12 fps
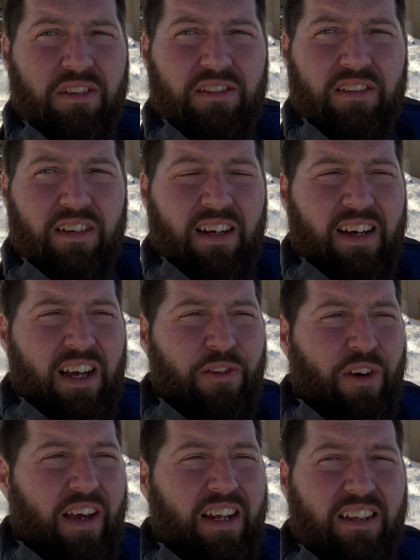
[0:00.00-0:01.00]
And
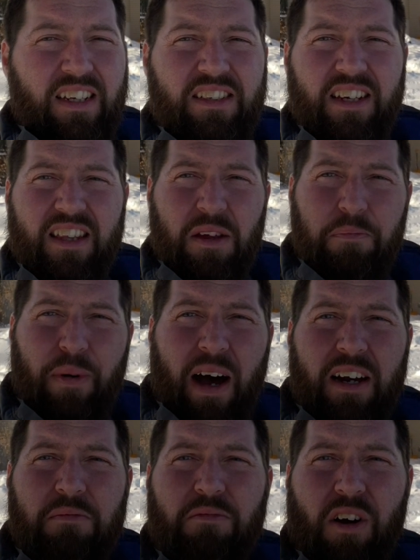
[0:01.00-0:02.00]
if I can at least get the
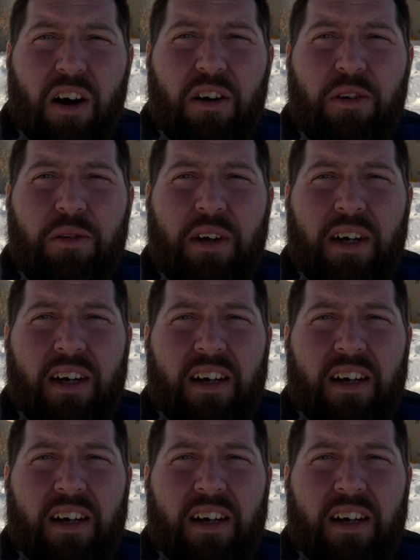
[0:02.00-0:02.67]
bottom row,